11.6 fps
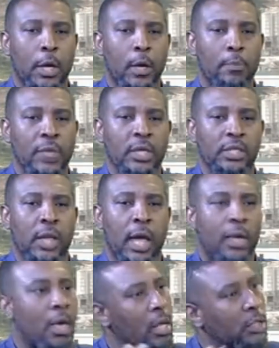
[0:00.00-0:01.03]
things like
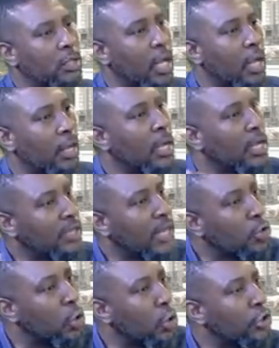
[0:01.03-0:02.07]
healthcare
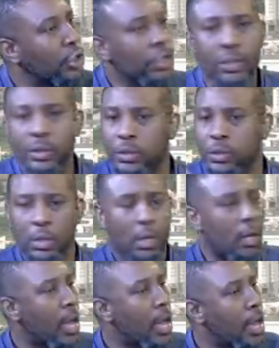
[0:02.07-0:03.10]
technologies
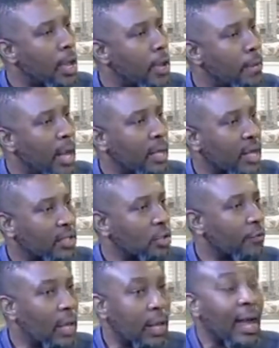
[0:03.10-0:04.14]
and
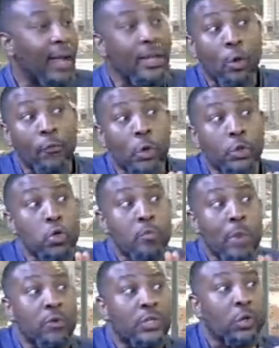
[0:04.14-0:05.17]
stuff like that, and then of course
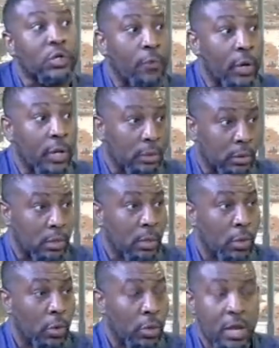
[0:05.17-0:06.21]
human resource for health.
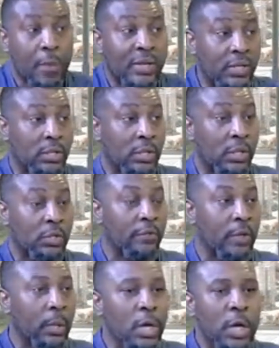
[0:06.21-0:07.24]
Okay, there are about six of
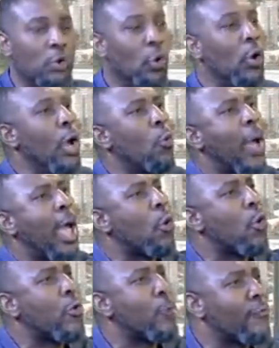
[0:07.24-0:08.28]
them. So where
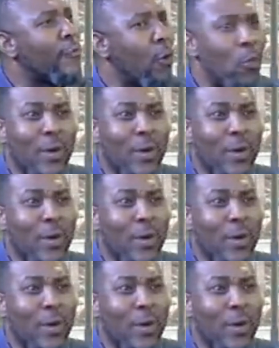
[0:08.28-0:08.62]
were we before? We were